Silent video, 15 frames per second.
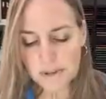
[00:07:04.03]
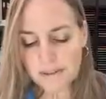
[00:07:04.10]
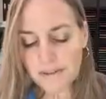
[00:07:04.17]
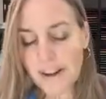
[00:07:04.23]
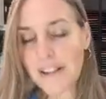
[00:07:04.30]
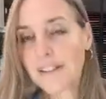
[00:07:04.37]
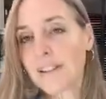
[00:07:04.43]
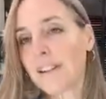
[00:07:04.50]
and
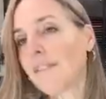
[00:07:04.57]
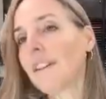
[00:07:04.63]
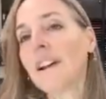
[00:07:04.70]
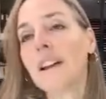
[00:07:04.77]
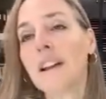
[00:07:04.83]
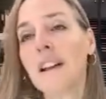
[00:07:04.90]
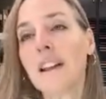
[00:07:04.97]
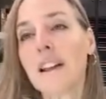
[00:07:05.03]
Festive.
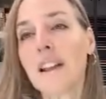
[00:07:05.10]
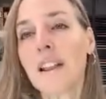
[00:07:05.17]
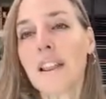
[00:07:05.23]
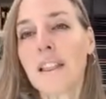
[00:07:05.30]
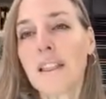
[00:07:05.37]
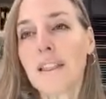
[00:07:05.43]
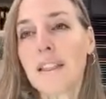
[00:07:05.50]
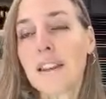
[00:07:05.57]

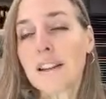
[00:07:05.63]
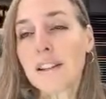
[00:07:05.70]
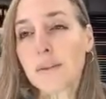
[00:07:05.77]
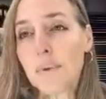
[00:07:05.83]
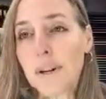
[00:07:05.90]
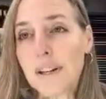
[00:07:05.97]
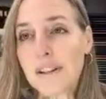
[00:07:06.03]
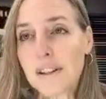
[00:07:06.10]
This
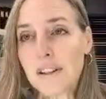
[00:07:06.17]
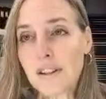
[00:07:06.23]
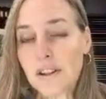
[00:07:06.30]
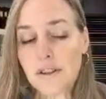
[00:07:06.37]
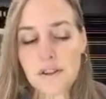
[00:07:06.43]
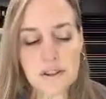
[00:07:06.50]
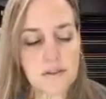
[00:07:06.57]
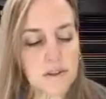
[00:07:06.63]
one is
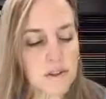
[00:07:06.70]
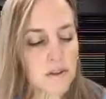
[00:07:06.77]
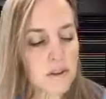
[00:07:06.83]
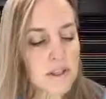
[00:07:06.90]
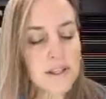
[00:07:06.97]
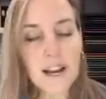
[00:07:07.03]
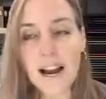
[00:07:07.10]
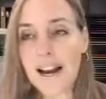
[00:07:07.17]
exclusive. So the
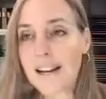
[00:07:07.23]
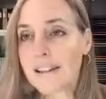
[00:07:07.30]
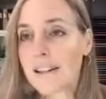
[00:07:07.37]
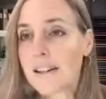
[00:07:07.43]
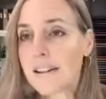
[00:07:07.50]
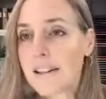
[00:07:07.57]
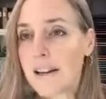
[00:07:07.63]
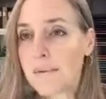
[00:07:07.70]
dies
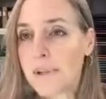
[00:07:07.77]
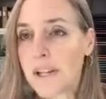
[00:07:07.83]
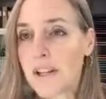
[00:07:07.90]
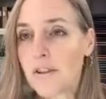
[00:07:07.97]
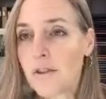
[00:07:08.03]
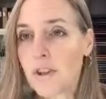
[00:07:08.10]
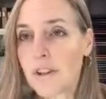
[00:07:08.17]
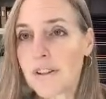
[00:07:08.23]
and stamp set
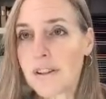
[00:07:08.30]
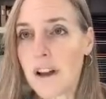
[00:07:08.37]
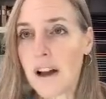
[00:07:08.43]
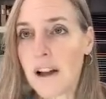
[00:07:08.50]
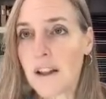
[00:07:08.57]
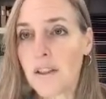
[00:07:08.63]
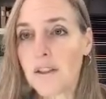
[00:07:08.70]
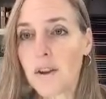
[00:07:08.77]
you just
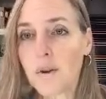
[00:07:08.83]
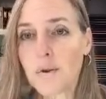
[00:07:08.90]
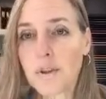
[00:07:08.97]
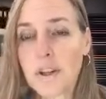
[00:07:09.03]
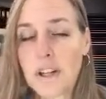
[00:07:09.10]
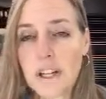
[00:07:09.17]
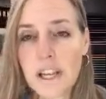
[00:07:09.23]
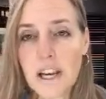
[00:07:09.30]
saw, those are
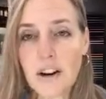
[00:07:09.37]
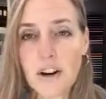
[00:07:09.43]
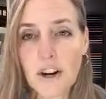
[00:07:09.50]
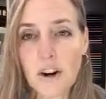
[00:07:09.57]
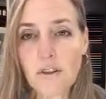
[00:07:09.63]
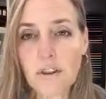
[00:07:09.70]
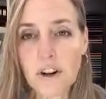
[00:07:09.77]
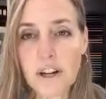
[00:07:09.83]
going to carry
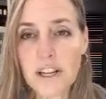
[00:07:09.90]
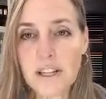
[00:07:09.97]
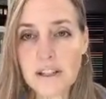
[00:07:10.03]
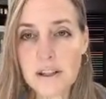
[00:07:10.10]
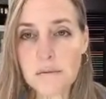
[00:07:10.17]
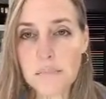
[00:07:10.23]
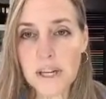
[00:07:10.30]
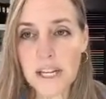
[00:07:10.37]
over into
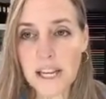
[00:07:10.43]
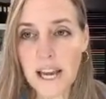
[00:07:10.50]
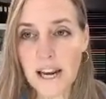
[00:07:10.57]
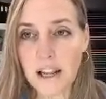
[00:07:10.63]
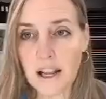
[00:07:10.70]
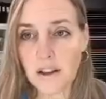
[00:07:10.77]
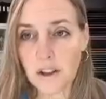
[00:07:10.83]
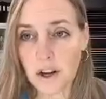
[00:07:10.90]
the mini
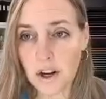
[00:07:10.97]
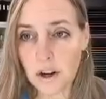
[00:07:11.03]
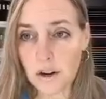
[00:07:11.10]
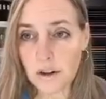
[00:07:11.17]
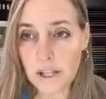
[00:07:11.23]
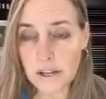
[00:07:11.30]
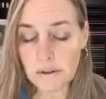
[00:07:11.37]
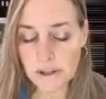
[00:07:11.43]
catalog. They're
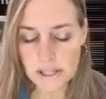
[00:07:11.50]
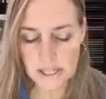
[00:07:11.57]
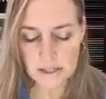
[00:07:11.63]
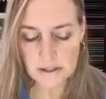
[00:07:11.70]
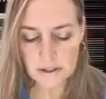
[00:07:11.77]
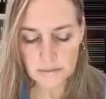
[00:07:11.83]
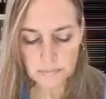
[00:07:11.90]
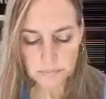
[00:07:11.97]
early
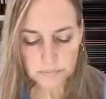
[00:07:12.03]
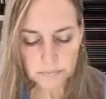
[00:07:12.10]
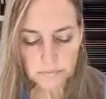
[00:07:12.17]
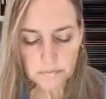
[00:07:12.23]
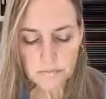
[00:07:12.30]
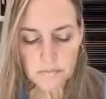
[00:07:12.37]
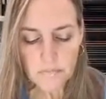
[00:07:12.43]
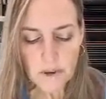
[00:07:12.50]
release.
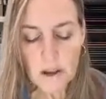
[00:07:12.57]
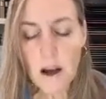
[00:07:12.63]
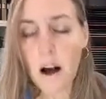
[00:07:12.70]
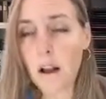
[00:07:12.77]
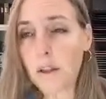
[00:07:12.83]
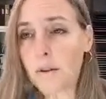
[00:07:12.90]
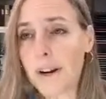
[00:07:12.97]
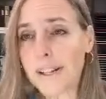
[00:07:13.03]

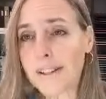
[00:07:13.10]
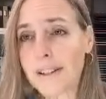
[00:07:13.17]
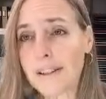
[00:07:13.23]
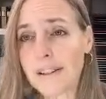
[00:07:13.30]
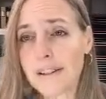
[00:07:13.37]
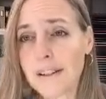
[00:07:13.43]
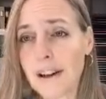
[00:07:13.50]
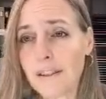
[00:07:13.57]
All the rest of the
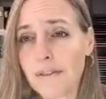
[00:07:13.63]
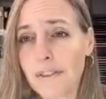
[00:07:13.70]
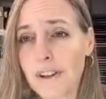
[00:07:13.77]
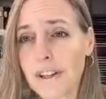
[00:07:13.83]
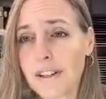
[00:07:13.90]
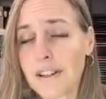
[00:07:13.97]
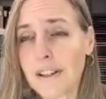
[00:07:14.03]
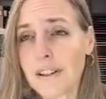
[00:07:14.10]
stuff
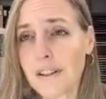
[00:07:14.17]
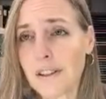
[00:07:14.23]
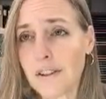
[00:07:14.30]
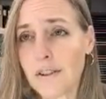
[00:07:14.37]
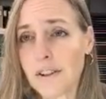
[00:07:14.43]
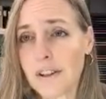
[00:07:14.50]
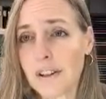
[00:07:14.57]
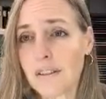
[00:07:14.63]
is
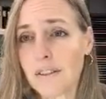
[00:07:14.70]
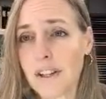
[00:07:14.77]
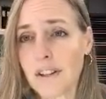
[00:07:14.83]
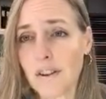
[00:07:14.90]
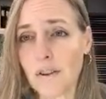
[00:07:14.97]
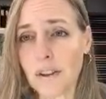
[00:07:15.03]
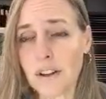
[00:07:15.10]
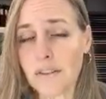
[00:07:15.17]
exclusive. It's
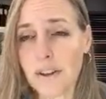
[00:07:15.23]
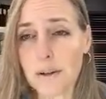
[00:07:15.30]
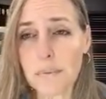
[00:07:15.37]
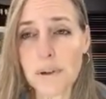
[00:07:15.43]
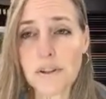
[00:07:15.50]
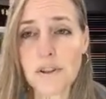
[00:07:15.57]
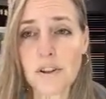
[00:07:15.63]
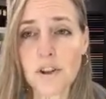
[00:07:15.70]
only
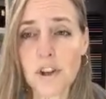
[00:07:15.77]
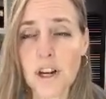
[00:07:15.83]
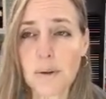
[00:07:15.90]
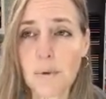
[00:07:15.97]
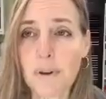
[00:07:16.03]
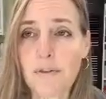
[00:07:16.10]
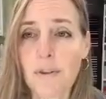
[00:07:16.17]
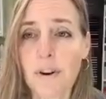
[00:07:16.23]
available till
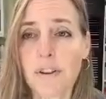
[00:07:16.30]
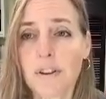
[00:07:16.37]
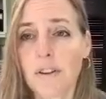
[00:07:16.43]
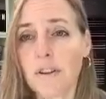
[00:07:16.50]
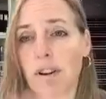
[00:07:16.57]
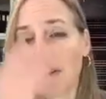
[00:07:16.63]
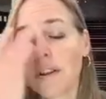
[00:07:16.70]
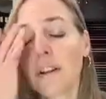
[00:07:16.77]
January 4th
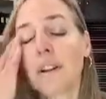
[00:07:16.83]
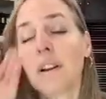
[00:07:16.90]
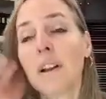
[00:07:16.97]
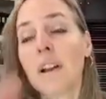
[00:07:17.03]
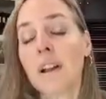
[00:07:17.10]
or until